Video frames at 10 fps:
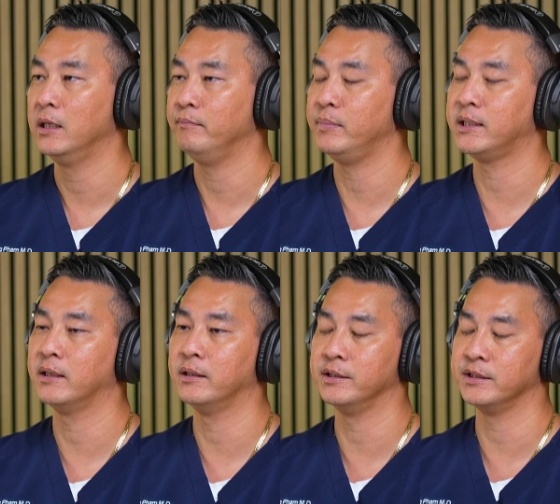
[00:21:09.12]

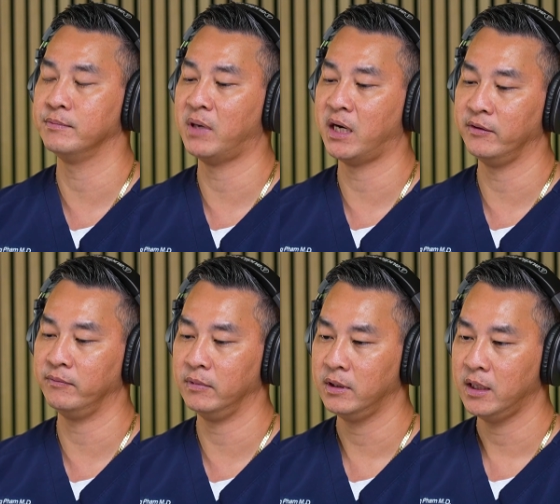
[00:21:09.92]
because by
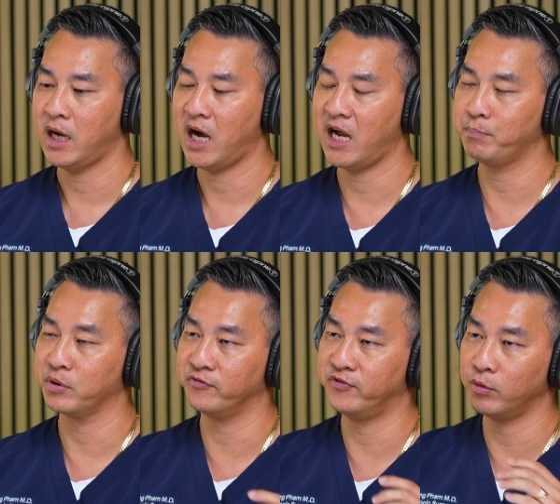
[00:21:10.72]

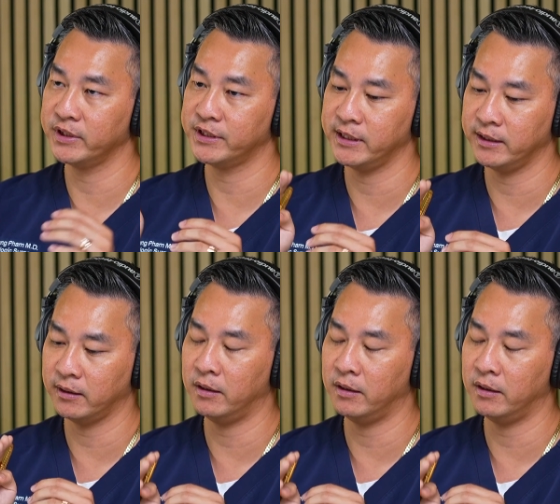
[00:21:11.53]
hyper-focusing